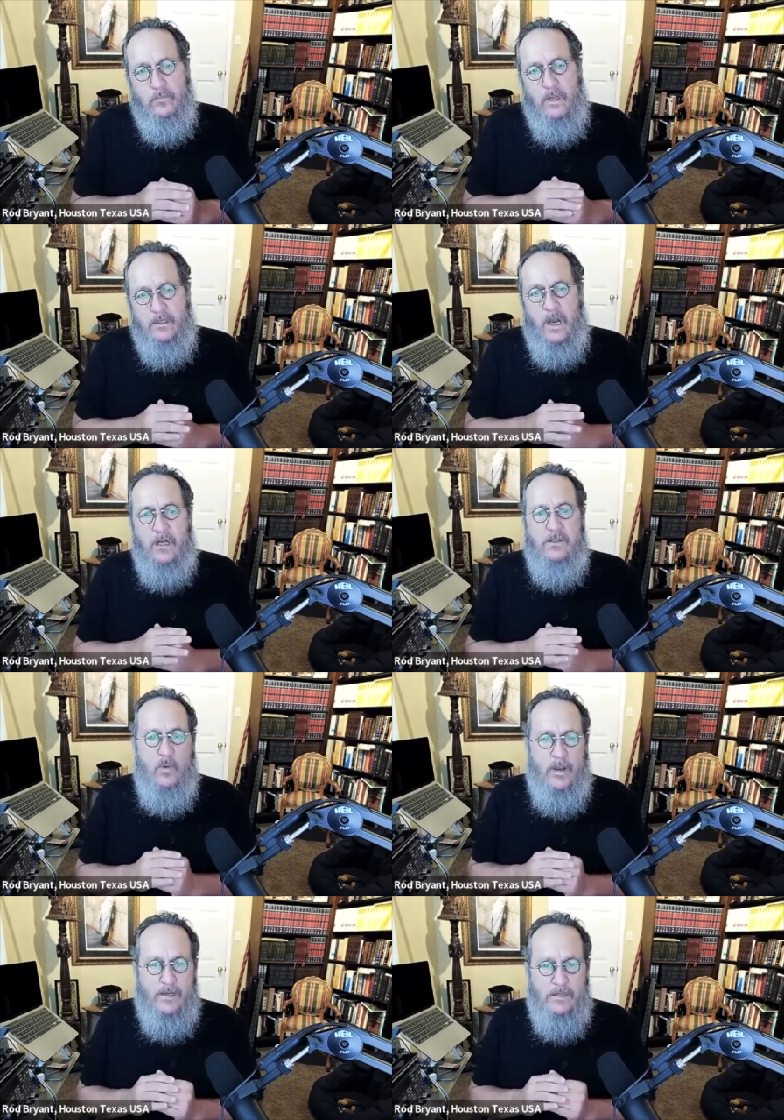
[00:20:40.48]
in God's
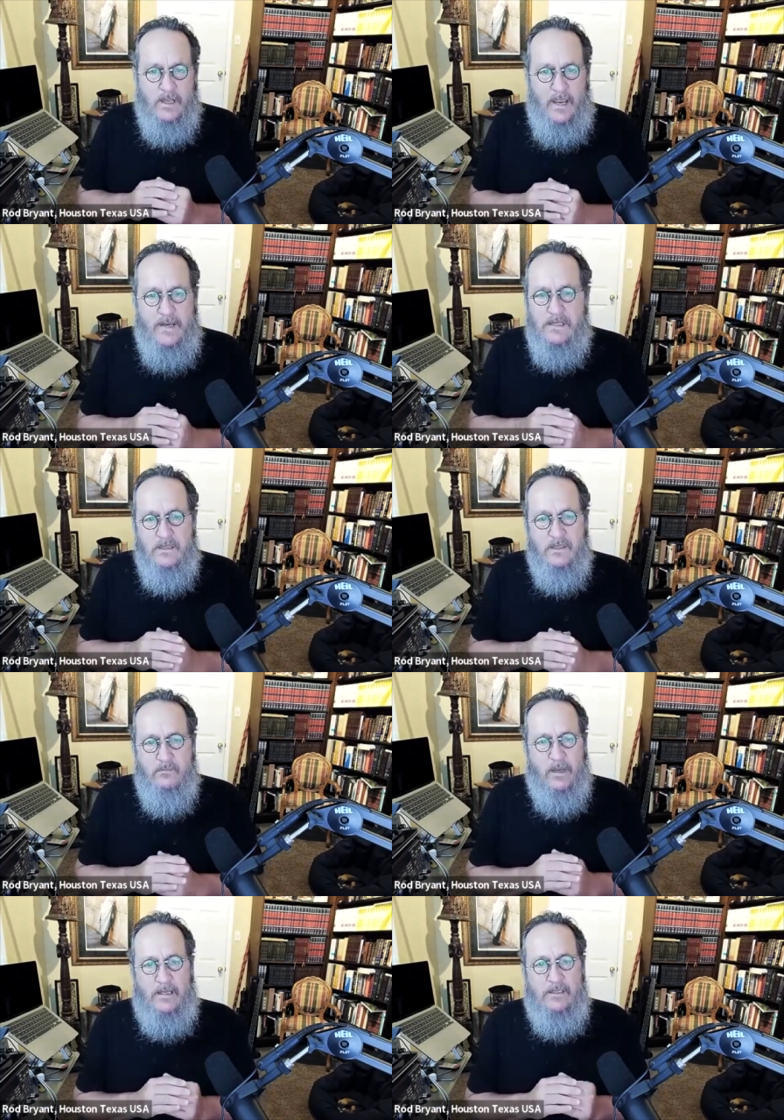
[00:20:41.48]
ways to hasten the
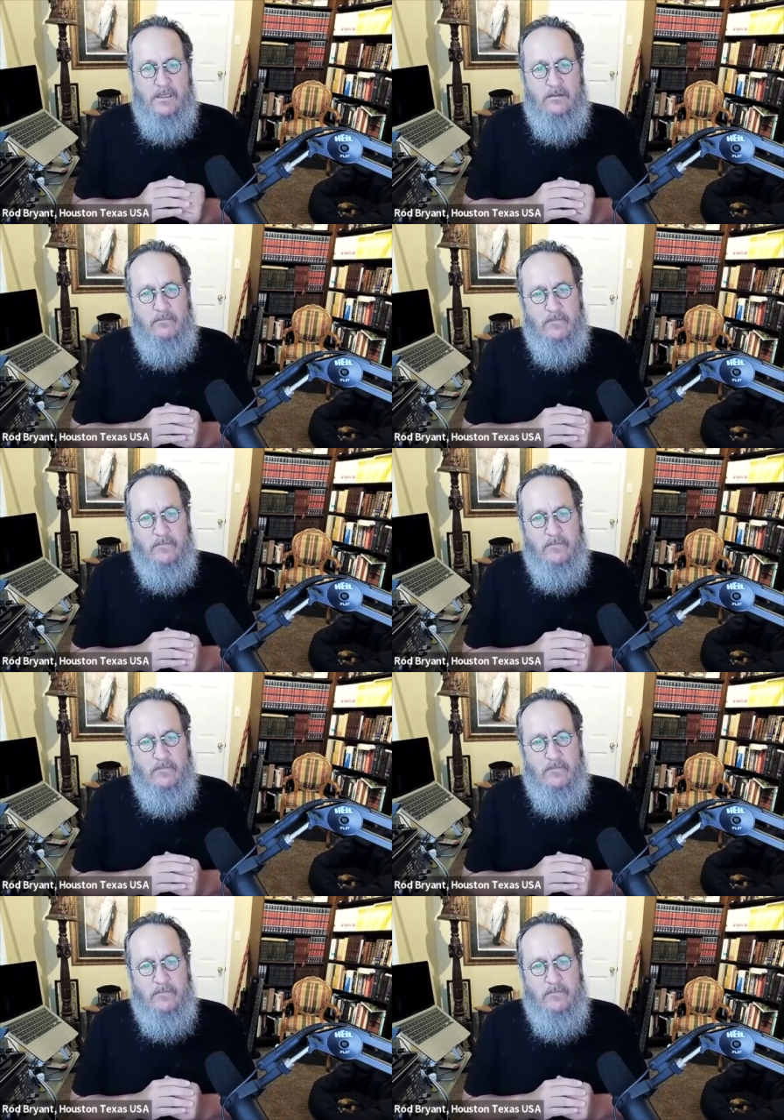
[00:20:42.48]
blessing.